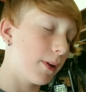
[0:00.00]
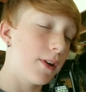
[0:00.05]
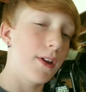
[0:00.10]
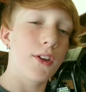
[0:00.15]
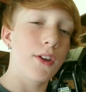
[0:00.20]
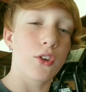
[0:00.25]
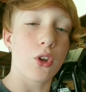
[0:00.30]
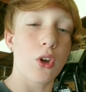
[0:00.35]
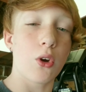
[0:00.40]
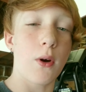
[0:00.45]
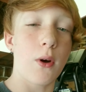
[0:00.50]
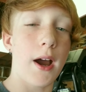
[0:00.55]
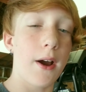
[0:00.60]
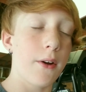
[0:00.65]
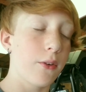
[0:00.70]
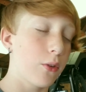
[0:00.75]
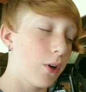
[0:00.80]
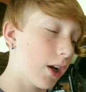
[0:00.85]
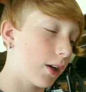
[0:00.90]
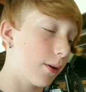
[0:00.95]
so I
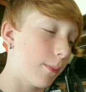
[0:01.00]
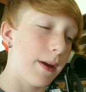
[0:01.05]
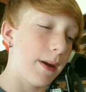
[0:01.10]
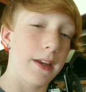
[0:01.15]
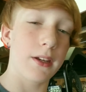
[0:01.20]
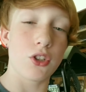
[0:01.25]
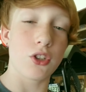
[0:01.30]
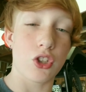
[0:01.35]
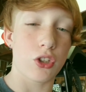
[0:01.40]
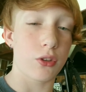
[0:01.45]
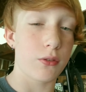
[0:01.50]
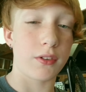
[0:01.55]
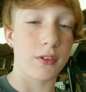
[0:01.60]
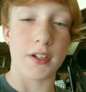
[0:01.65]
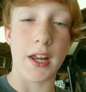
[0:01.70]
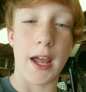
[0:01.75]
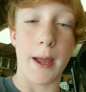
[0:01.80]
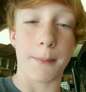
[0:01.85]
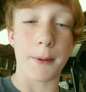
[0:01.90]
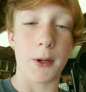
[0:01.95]
would recommend just
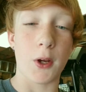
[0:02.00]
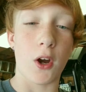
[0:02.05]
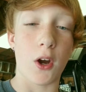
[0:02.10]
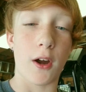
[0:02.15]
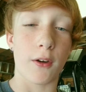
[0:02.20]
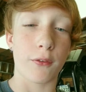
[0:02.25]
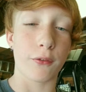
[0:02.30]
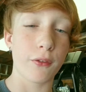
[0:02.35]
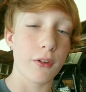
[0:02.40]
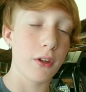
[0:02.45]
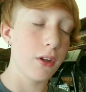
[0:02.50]
snapping off